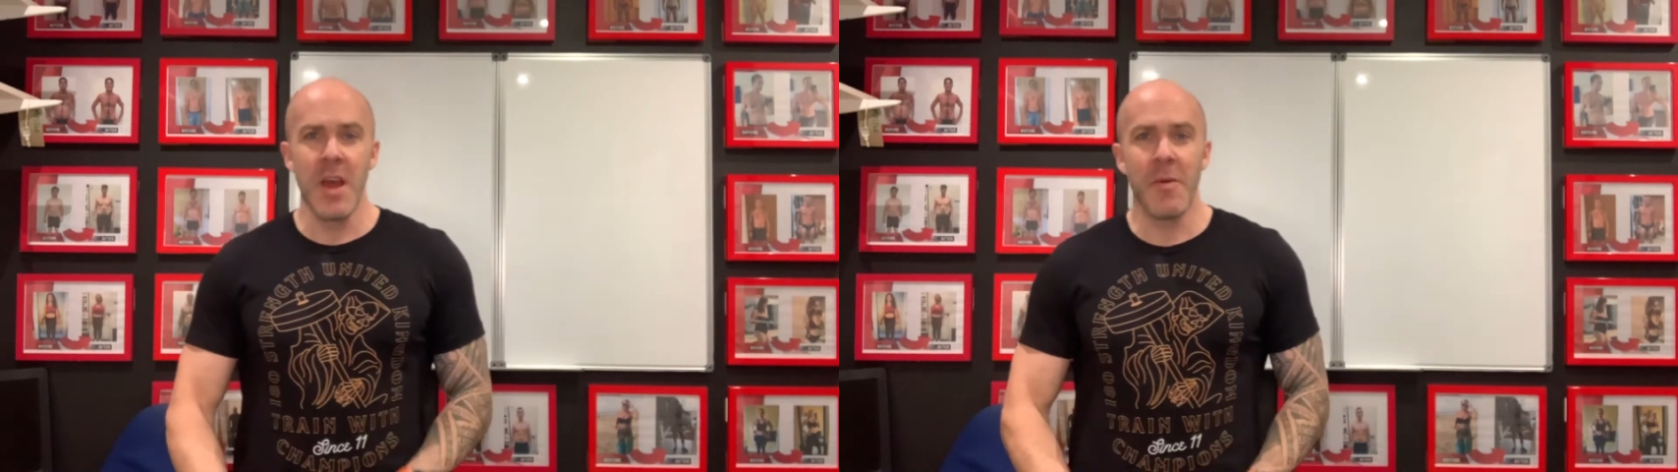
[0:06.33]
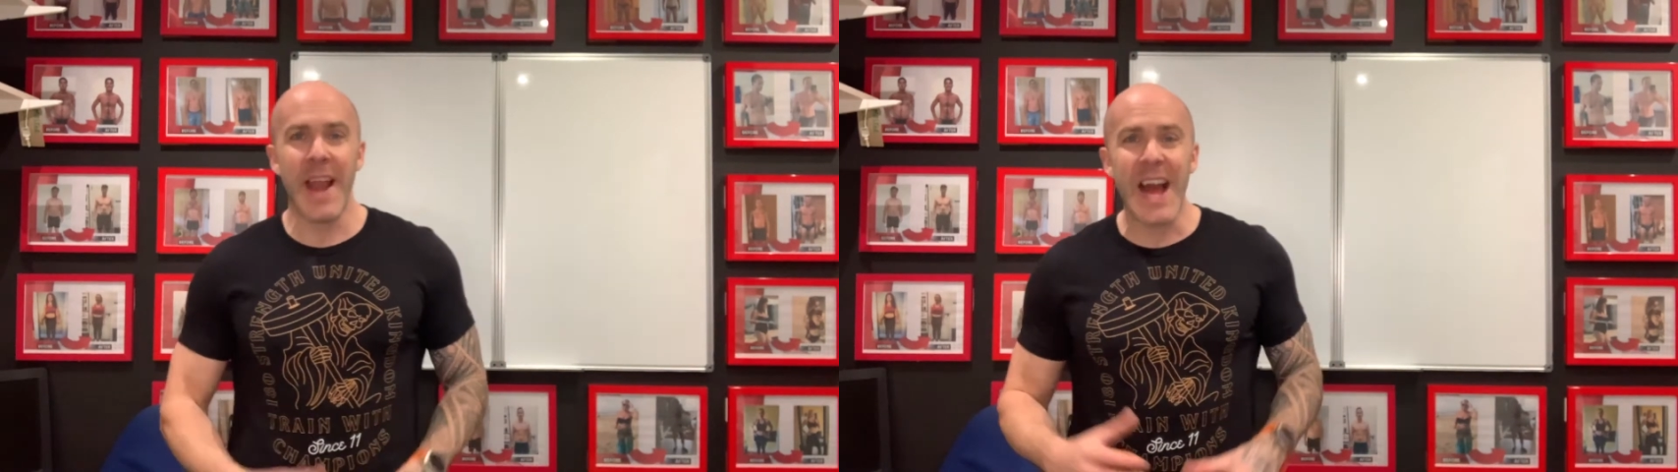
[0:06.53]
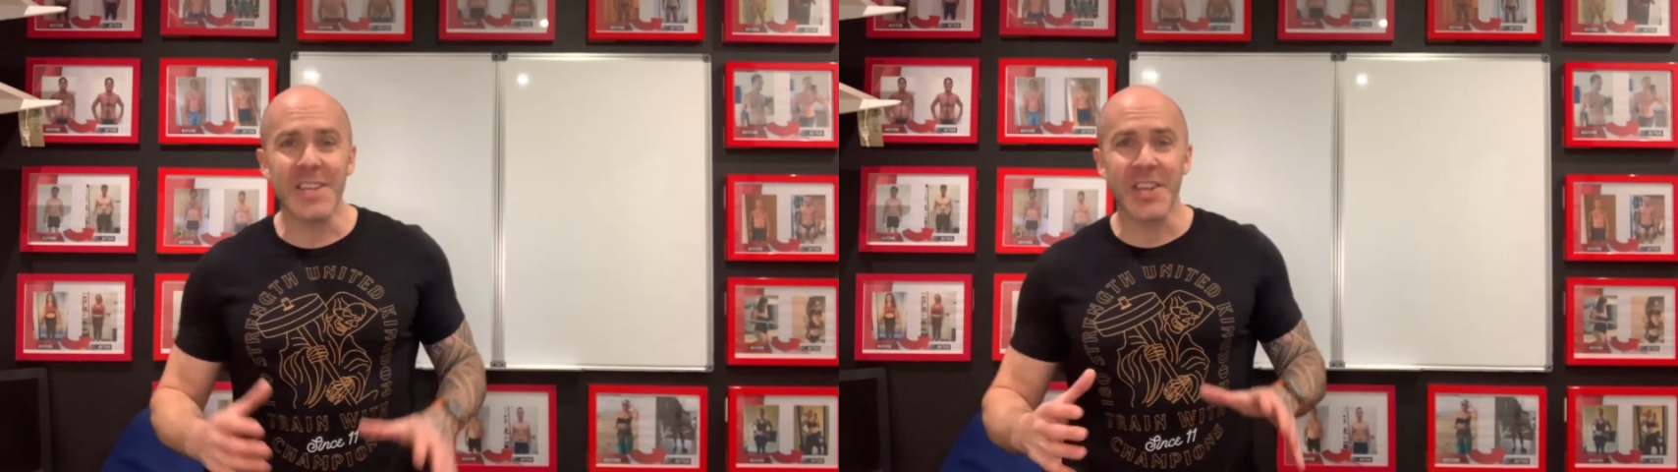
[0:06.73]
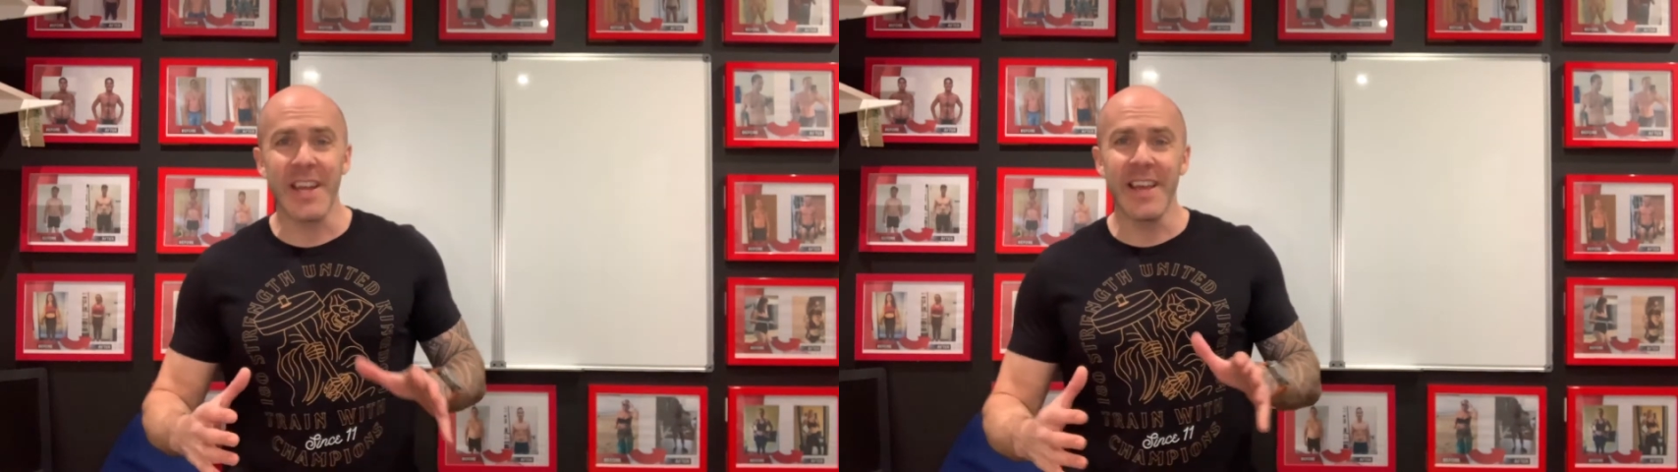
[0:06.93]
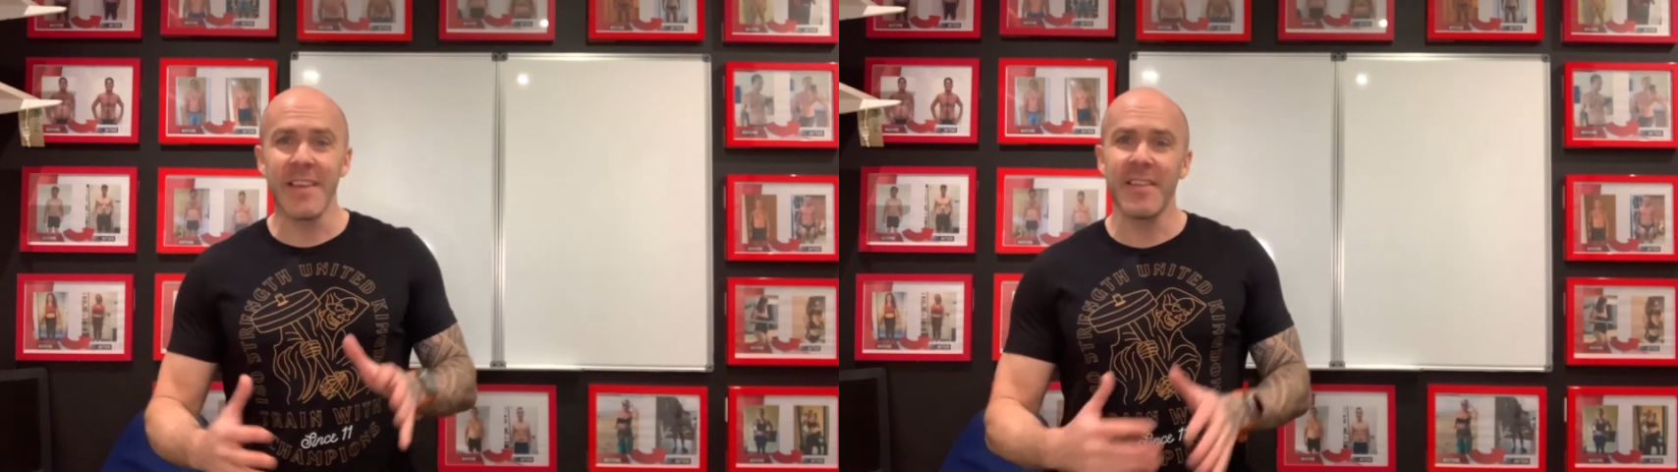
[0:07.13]
when
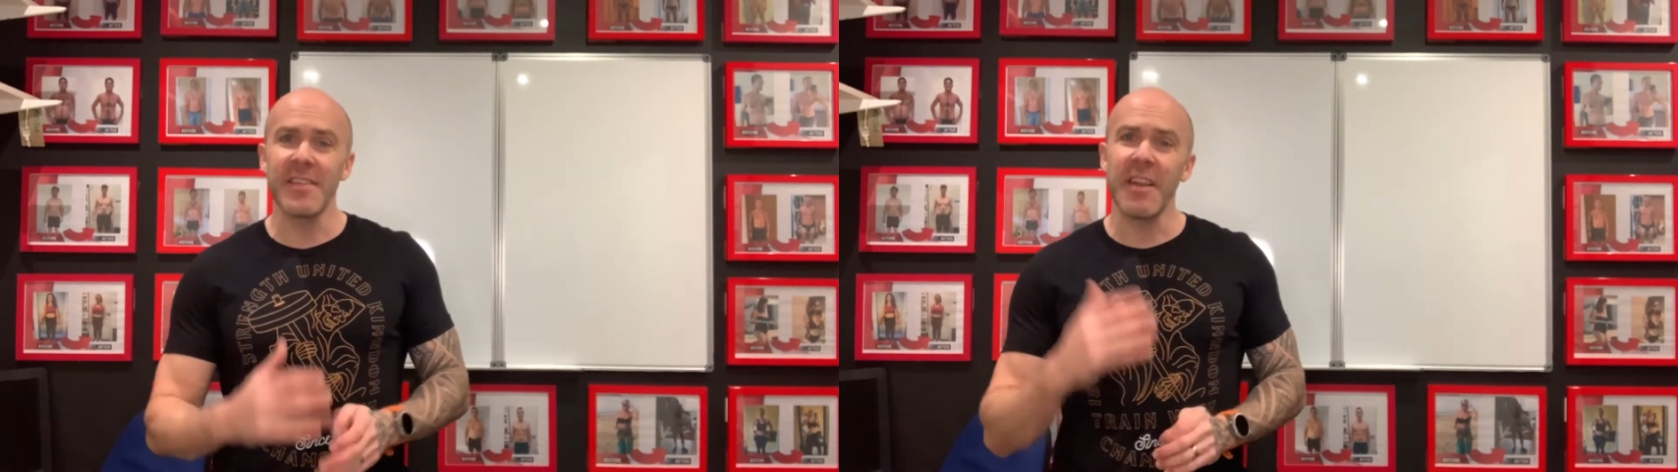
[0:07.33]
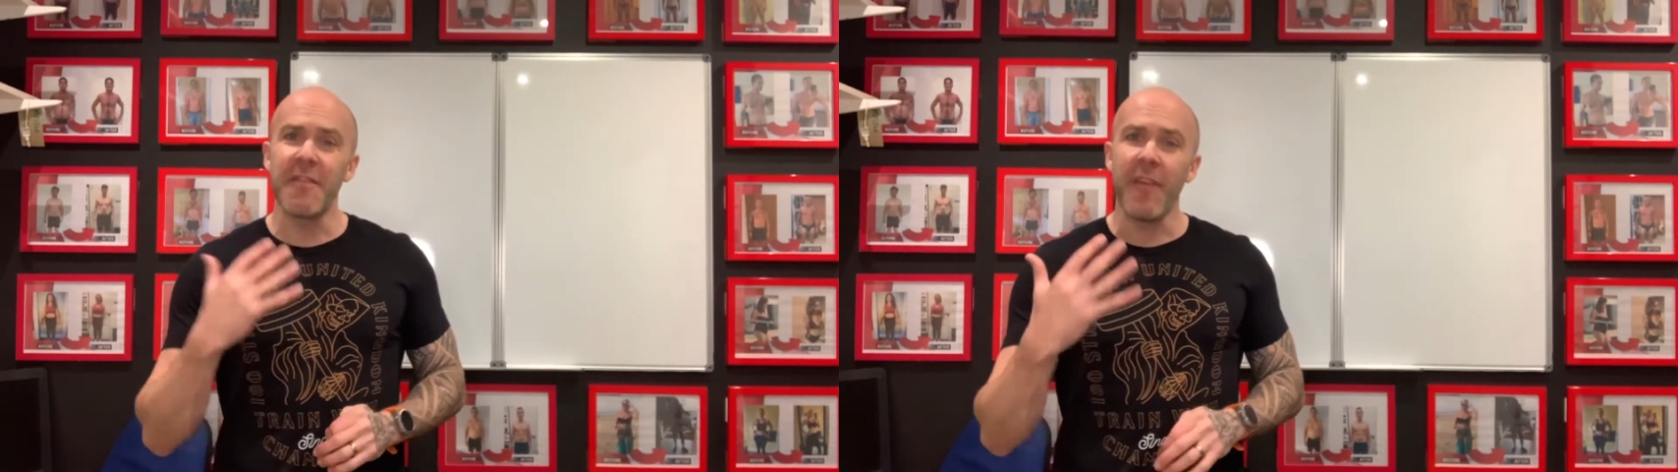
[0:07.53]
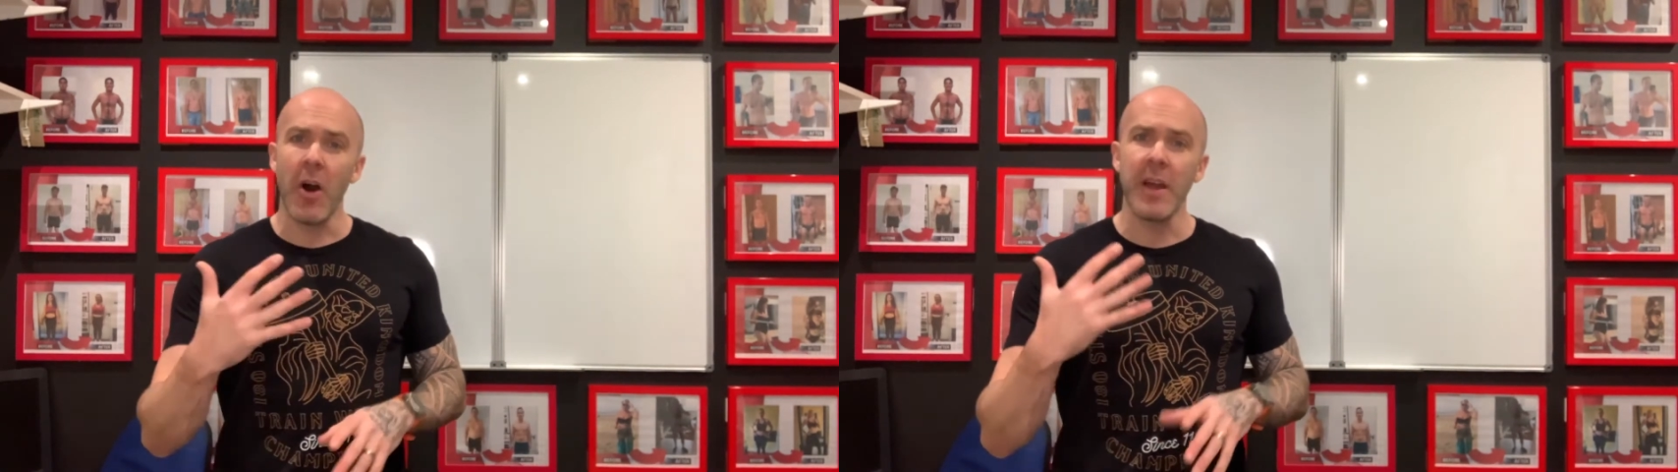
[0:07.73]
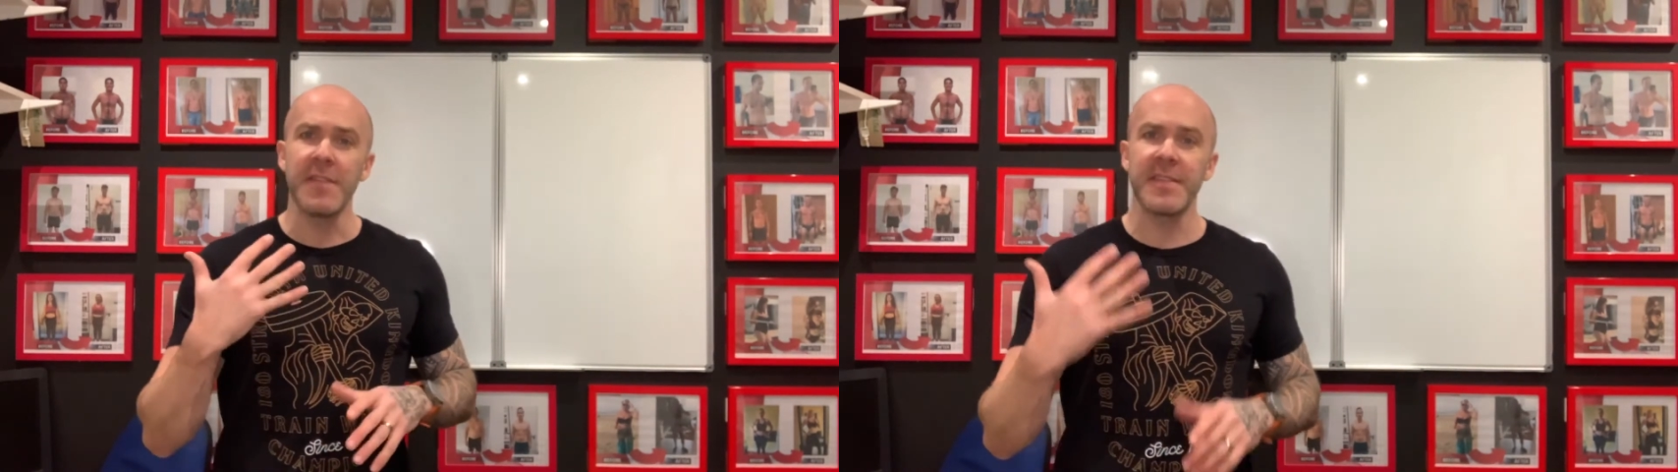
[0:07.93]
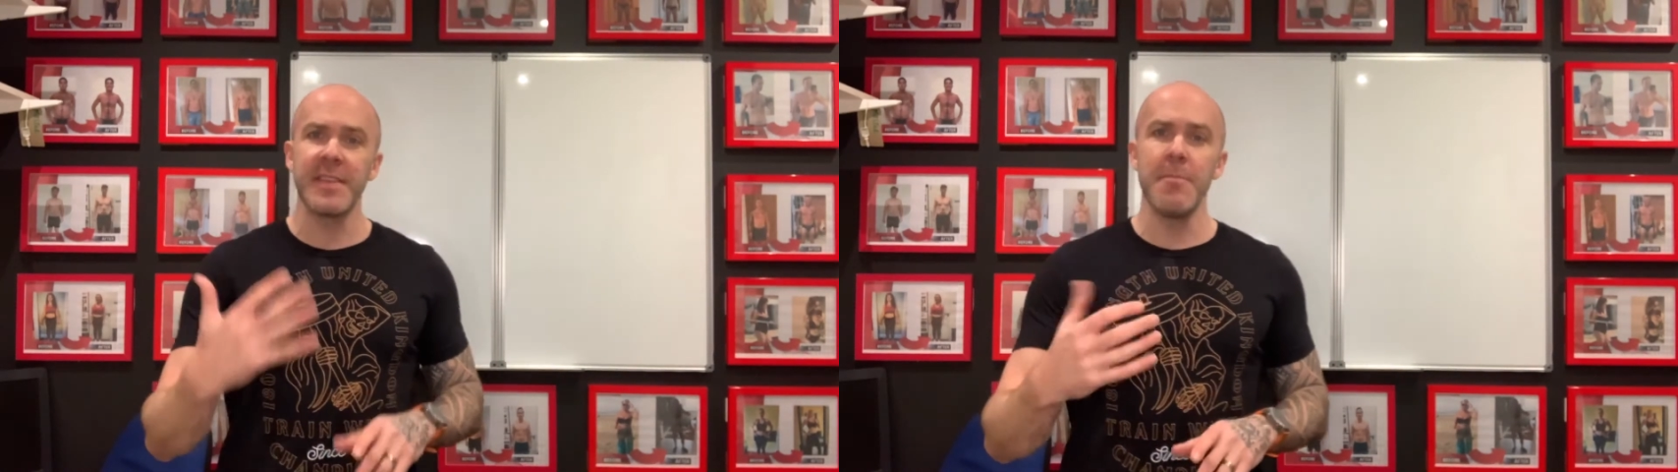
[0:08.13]
actually there's only five
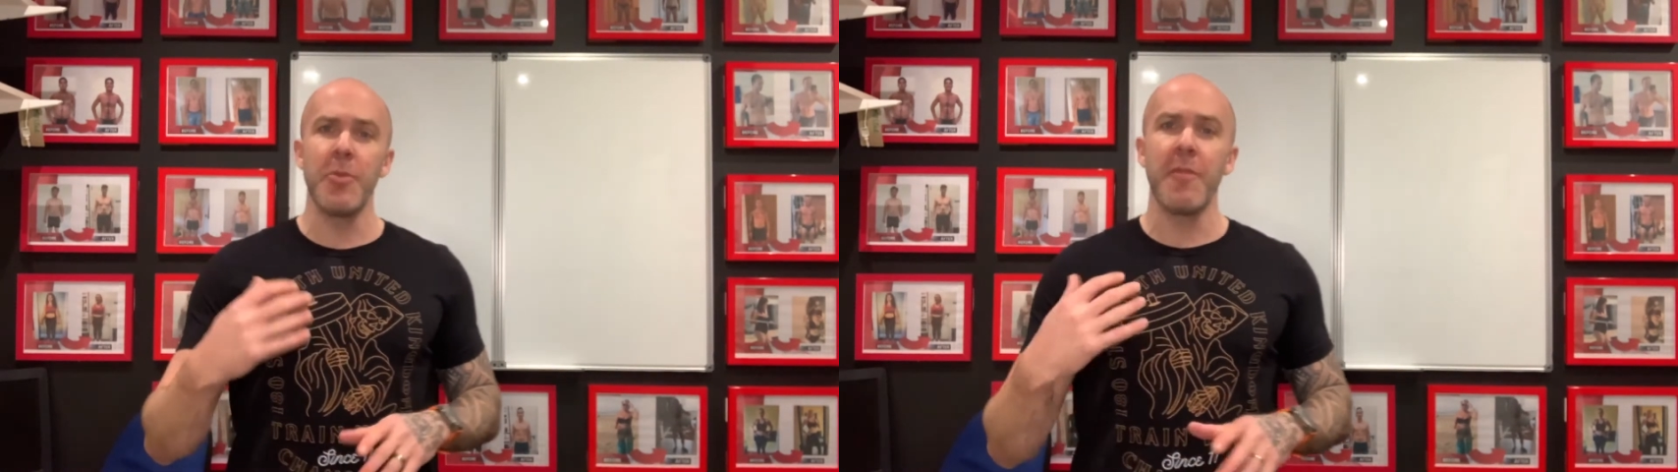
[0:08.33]
simple